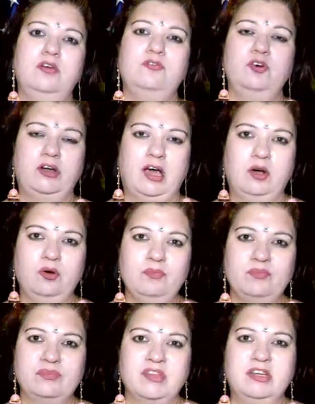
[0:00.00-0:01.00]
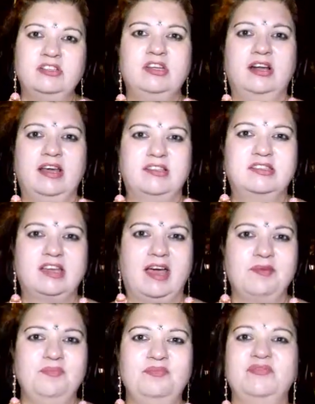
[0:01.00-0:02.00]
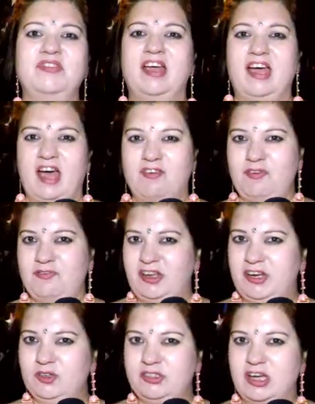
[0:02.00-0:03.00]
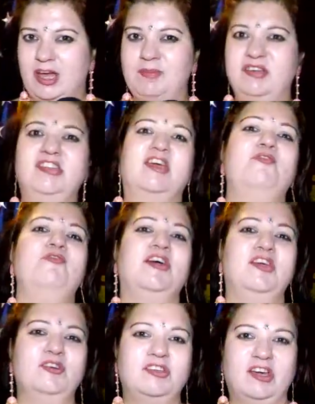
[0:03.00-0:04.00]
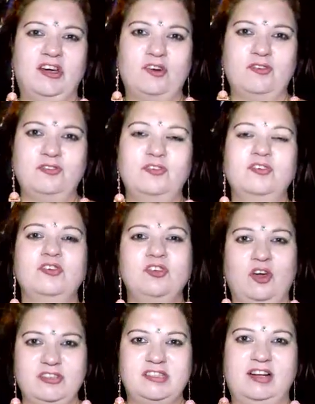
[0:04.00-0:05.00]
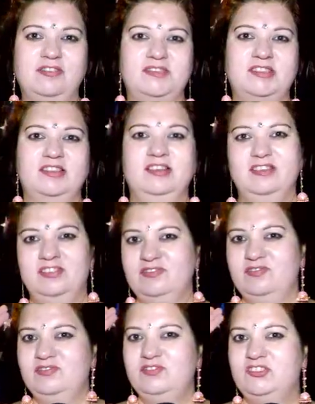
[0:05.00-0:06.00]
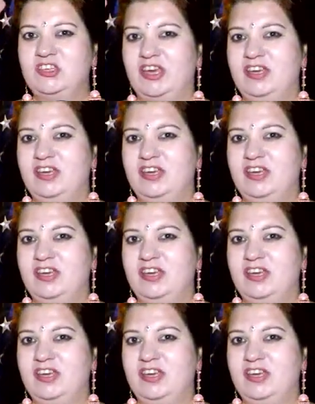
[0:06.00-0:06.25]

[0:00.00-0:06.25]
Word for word: for now. Till next time, have a very good time and take very good care of yourselves. Jai